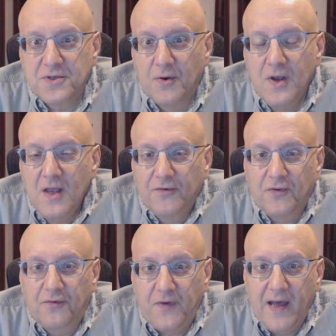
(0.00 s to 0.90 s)
So
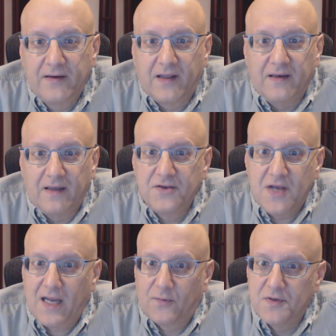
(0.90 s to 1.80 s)
the Fed can
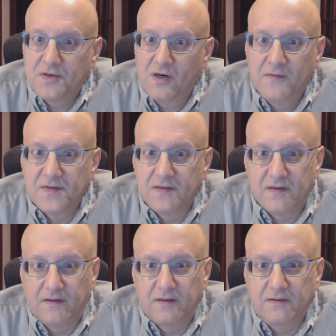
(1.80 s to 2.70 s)
inject reserves
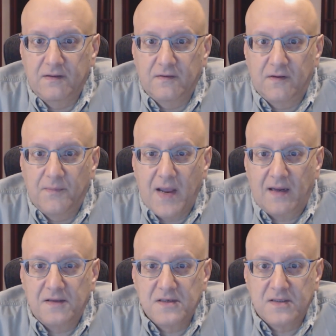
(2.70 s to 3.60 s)
into the
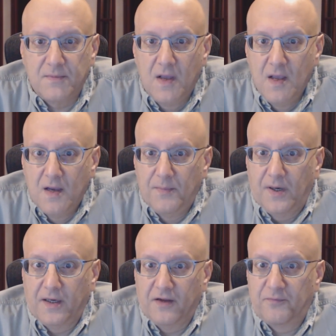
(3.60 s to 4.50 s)
banking system,
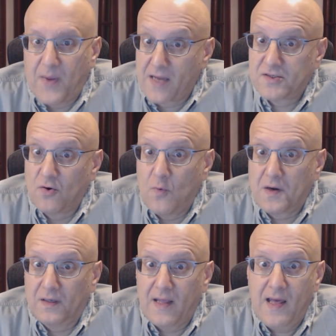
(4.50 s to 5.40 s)
but if banks don't
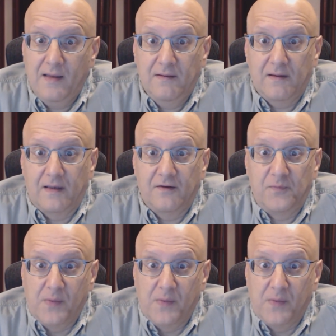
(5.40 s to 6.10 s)
want to lend and if